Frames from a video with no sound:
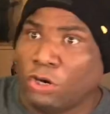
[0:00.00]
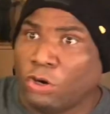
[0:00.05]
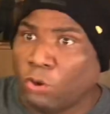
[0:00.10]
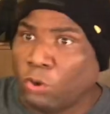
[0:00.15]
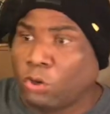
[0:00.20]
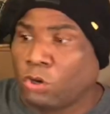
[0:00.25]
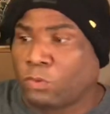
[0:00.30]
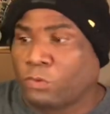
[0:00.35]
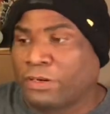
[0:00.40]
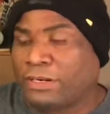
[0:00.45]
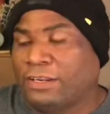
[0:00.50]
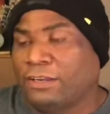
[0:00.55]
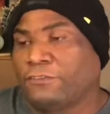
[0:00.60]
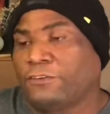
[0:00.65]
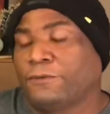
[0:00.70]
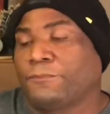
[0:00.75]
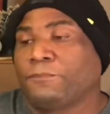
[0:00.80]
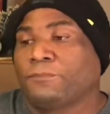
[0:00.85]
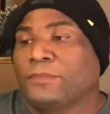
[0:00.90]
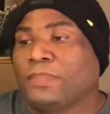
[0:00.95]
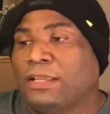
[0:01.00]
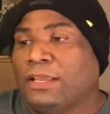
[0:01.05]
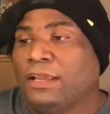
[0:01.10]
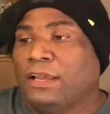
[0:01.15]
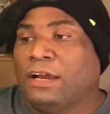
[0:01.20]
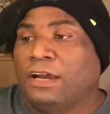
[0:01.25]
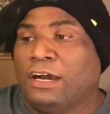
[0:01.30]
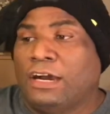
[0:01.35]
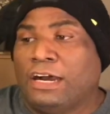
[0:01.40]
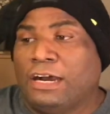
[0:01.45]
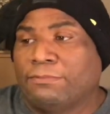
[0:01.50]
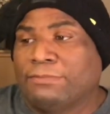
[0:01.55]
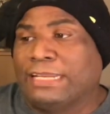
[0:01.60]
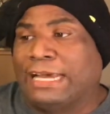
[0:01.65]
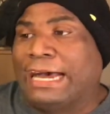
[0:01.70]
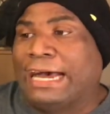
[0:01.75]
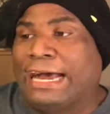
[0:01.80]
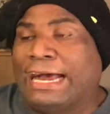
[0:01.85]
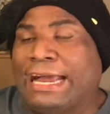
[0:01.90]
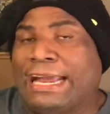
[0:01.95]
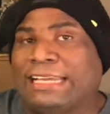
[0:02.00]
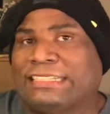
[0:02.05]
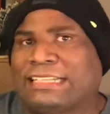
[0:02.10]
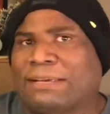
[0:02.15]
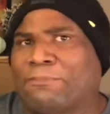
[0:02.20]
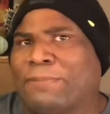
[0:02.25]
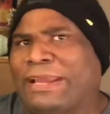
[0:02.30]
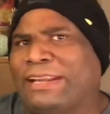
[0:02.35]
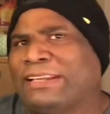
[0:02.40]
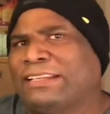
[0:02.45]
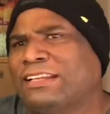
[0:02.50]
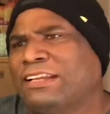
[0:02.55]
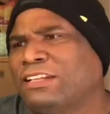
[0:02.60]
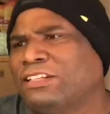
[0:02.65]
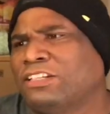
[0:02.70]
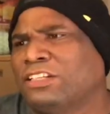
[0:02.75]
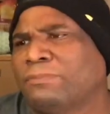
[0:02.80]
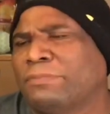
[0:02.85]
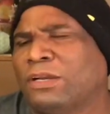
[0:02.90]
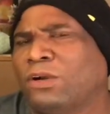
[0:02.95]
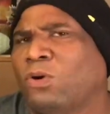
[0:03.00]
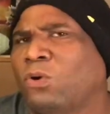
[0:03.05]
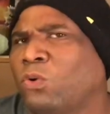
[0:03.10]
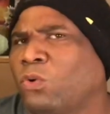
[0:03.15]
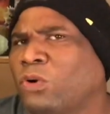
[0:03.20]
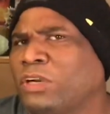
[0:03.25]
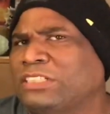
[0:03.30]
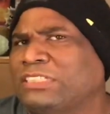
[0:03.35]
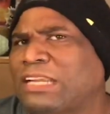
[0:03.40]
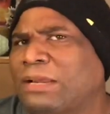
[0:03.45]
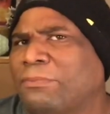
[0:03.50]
or whatever. The eyes, I painted a little bit orange, I